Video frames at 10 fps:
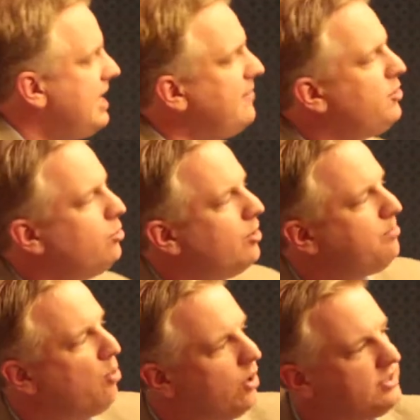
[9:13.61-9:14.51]
if you
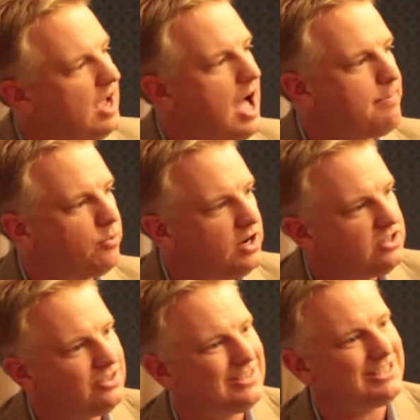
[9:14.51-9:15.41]
report to
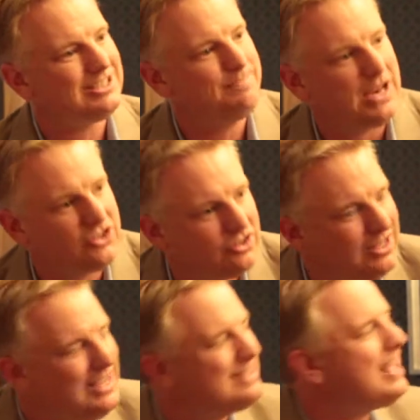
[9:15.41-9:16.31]
operations especially,